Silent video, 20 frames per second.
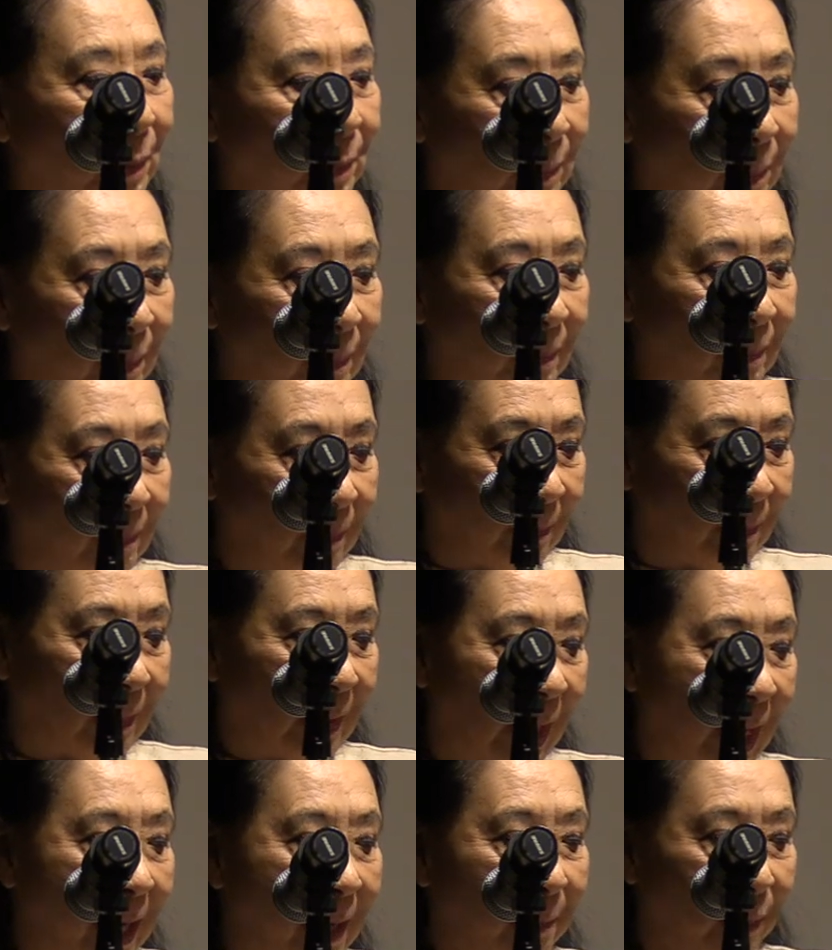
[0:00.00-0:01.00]
a
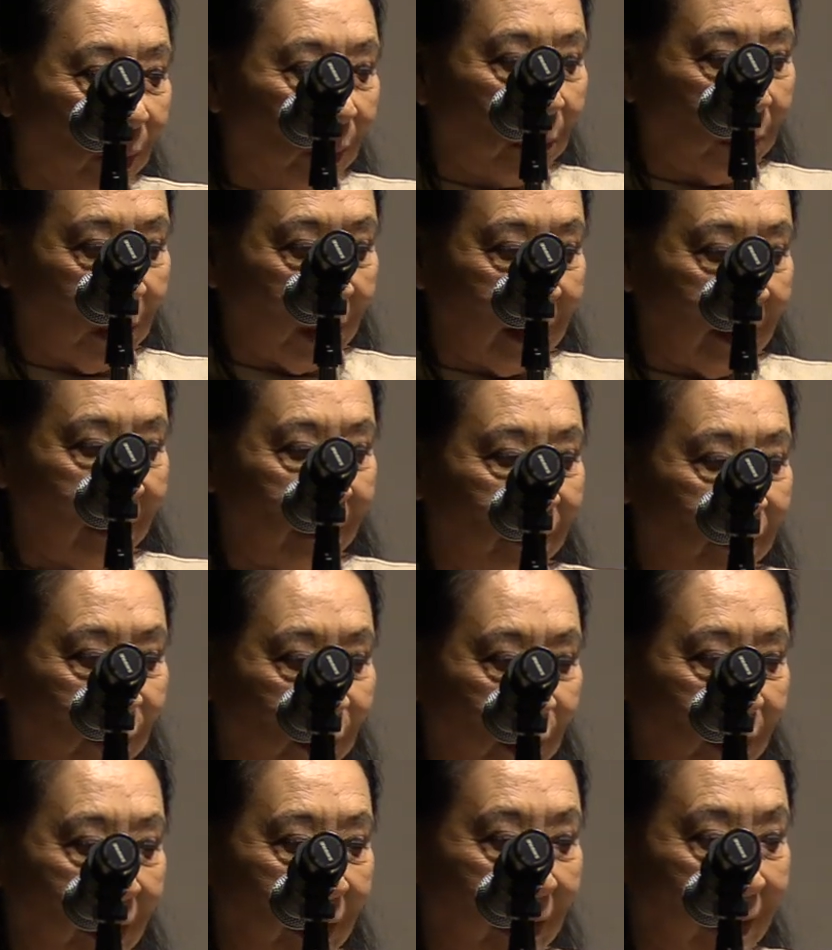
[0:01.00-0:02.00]
tamer one
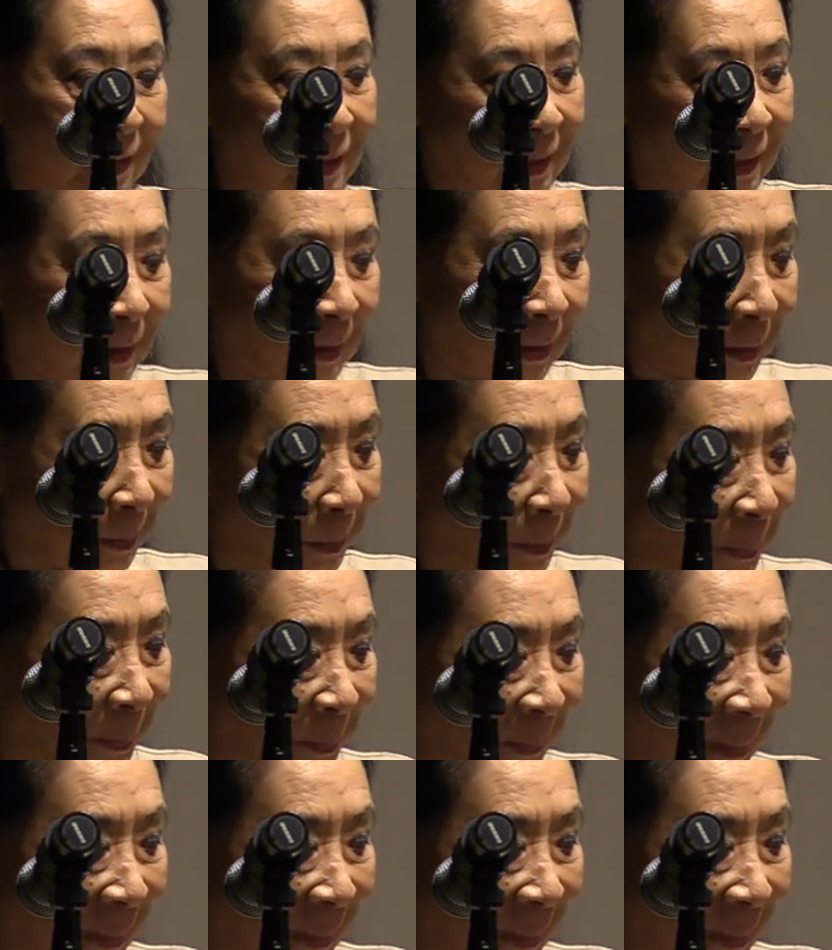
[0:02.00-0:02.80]
for you this time.